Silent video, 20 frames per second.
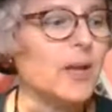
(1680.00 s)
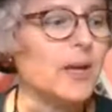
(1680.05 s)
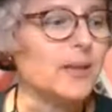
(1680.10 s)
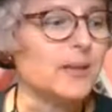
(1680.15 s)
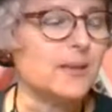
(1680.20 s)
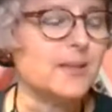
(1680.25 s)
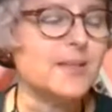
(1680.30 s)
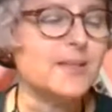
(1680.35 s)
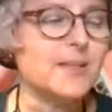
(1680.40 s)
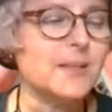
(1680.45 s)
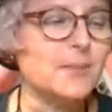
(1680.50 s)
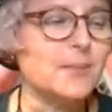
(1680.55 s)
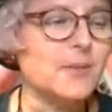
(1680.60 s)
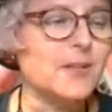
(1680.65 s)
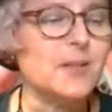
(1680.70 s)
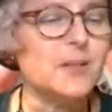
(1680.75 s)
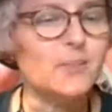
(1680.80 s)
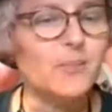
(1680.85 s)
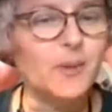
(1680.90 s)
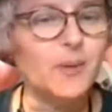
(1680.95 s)
that some
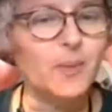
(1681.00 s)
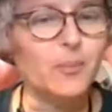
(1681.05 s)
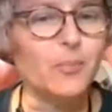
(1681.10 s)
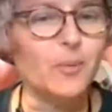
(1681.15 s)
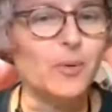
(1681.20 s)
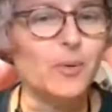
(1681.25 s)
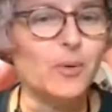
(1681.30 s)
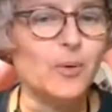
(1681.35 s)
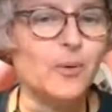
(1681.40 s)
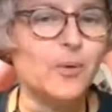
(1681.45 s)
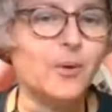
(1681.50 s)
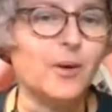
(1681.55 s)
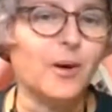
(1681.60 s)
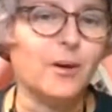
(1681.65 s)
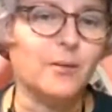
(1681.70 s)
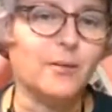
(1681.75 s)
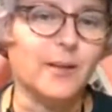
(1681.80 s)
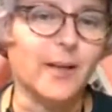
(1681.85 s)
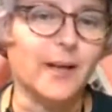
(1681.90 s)
of these people are